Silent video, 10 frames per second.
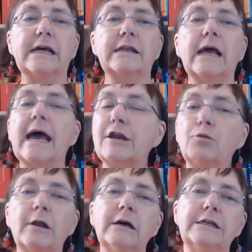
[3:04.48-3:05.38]
that and
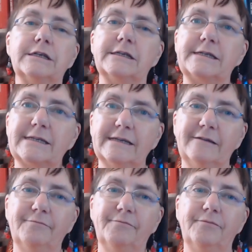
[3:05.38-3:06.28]
obliges.
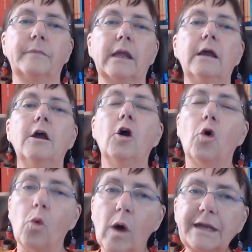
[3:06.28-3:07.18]

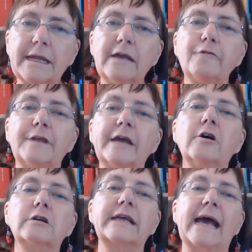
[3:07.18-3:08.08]
What if they
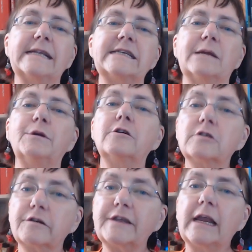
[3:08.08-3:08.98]
got cancer
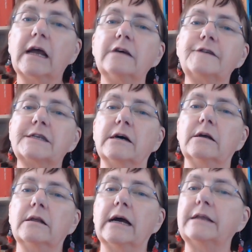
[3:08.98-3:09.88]
because of their
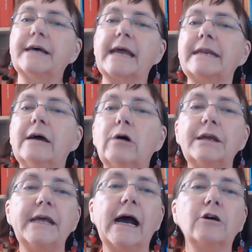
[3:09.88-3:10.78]
lifestyle and they had no
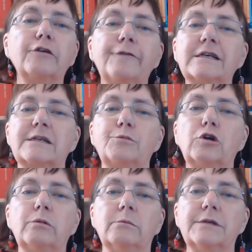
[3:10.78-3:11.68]
idea how to fix the
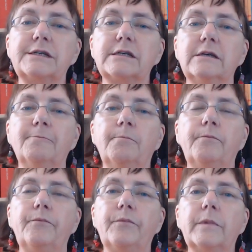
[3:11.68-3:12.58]
problems?
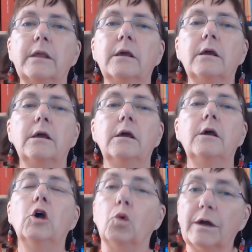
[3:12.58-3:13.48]

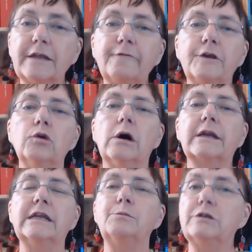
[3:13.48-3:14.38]
What if you
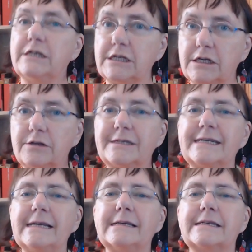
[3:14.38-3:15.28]
are in a position to
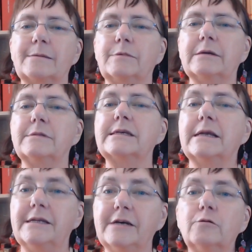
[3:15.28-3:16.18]
see the symptoms,
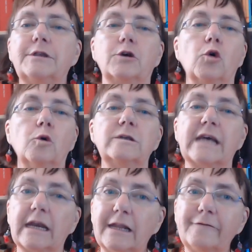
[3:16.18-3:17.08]
deal with the cause,
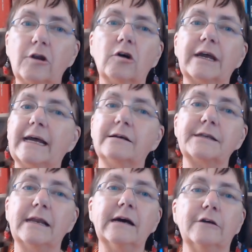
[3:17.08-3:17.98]
and live a long and
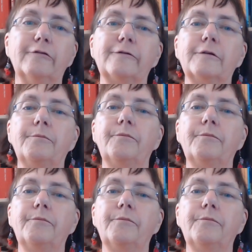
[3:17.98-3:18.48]
healthy life?